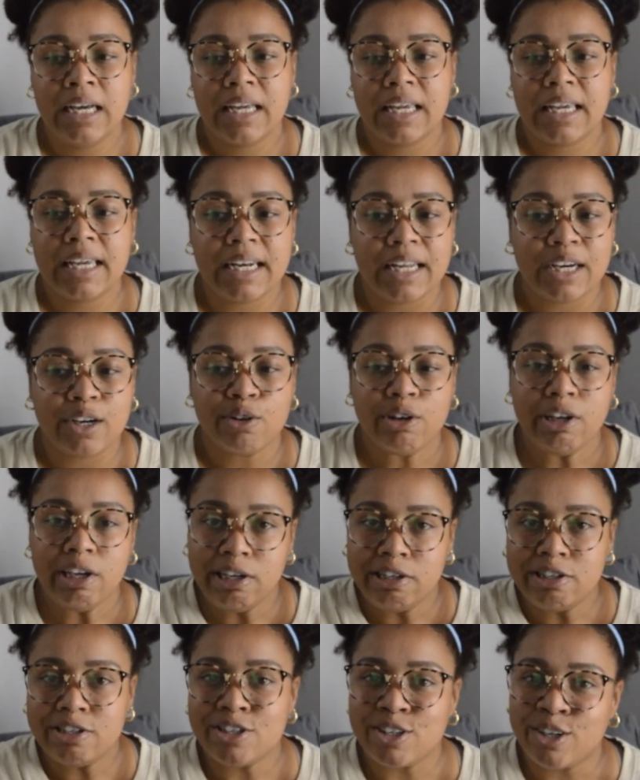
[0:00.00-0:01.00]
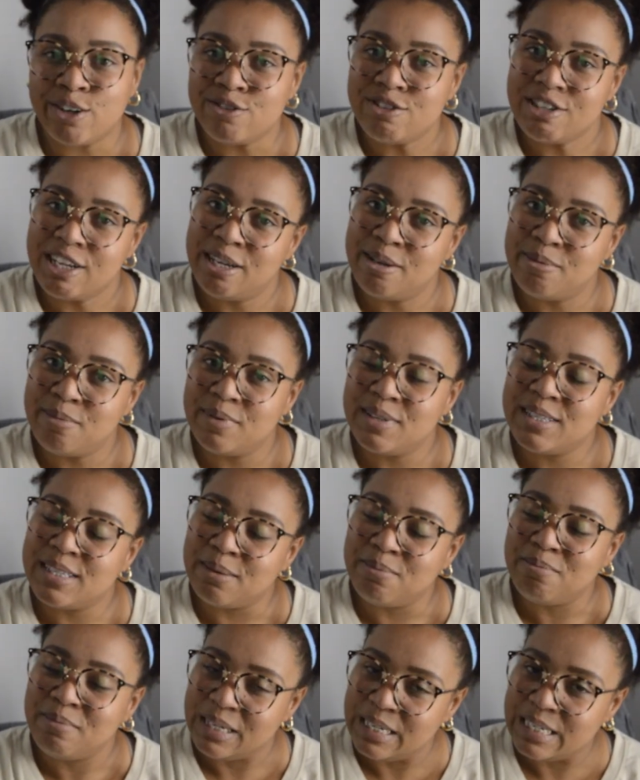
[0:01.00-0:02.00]
you know, he deserves him
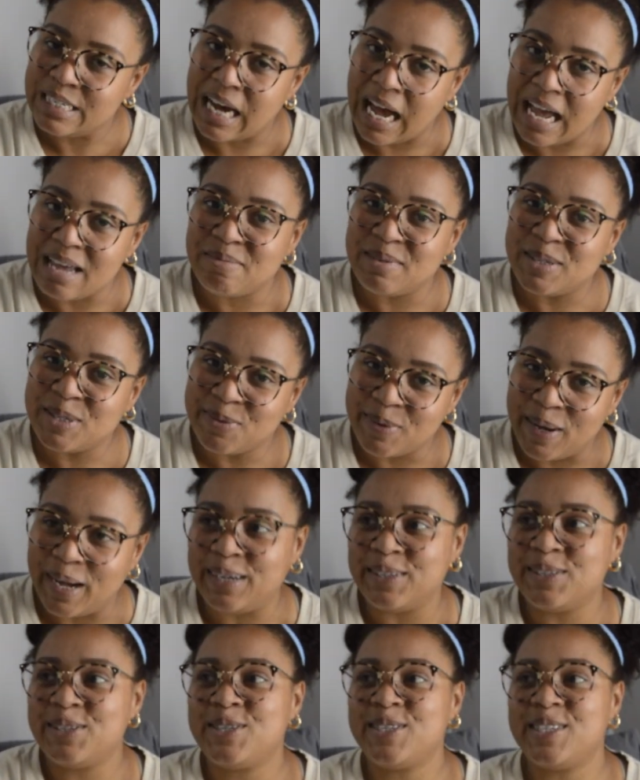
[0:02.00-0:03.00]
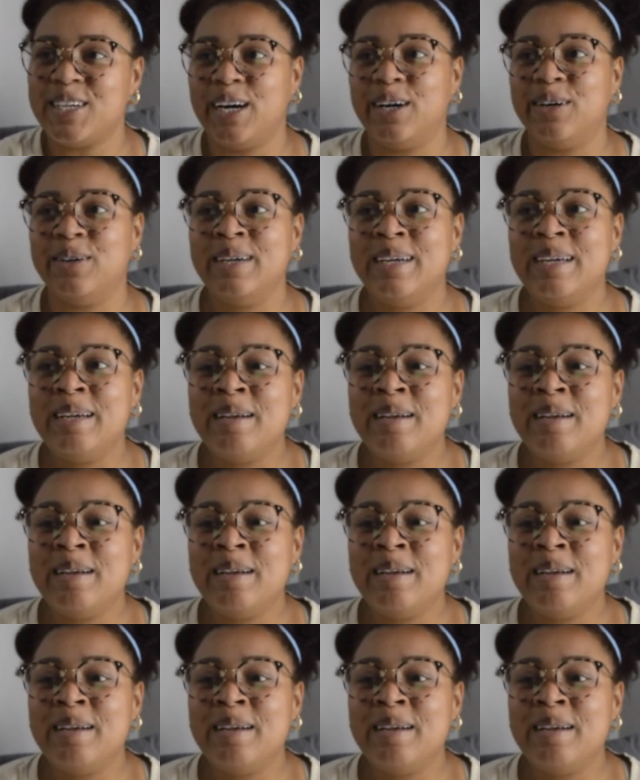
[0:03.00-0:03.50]
some me time as well. So